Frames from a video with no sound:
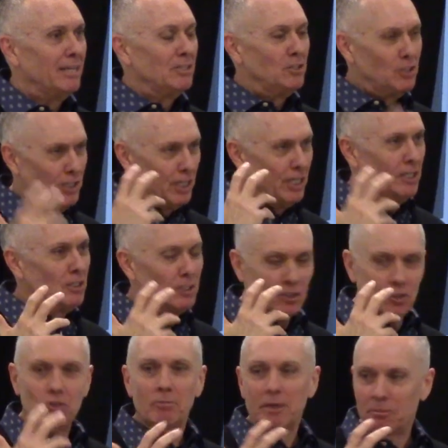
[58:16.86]
Jesus
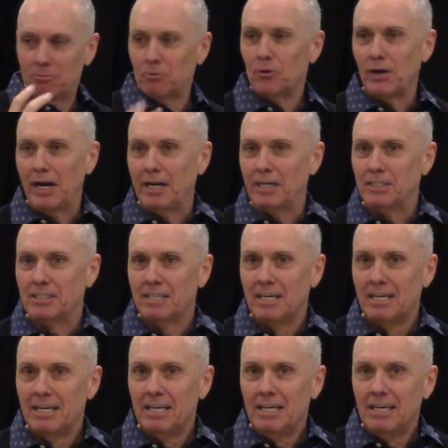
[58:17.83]
is going to be preached,
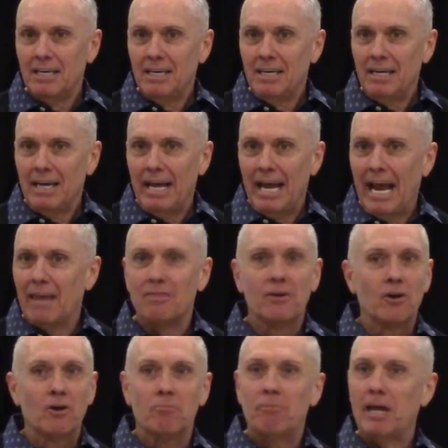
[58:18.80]
and
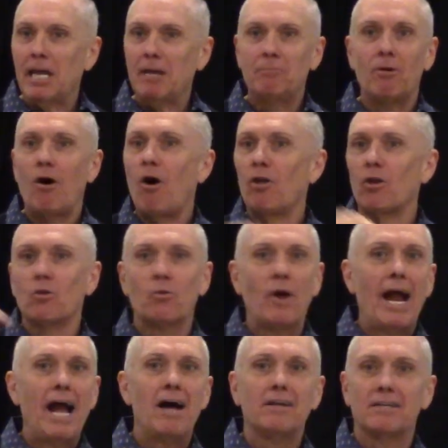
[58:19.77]
there are people all
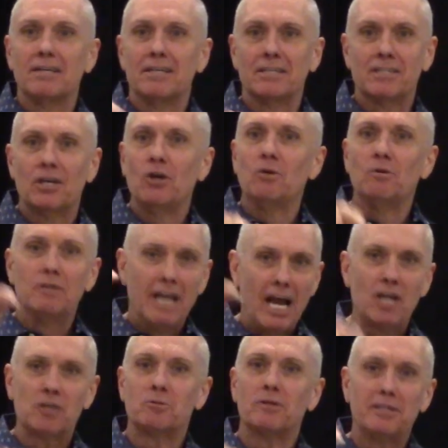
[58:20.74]
around us who
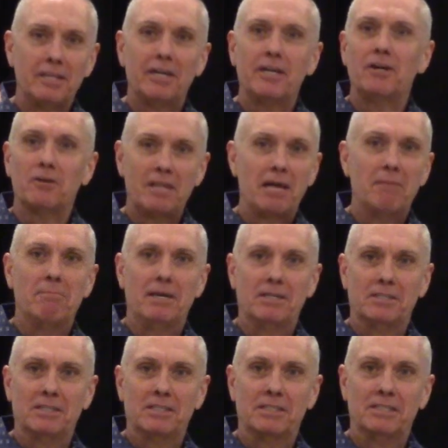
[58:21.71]
desperately need to hear that
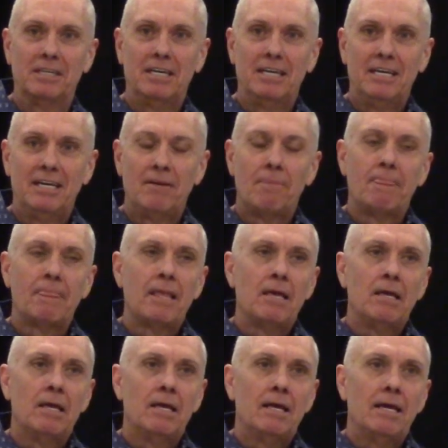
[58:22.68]
message.
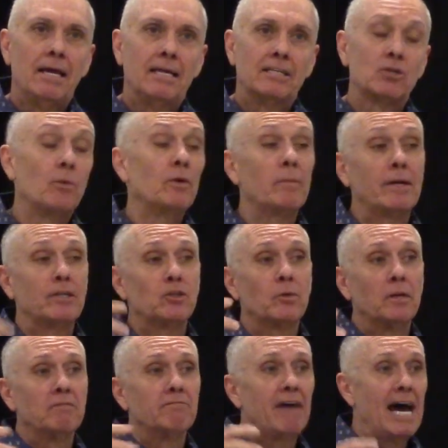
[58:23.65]
And so we'll make
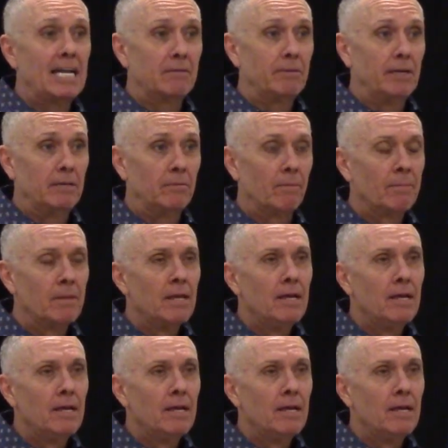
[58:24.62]
sure we're inviting people.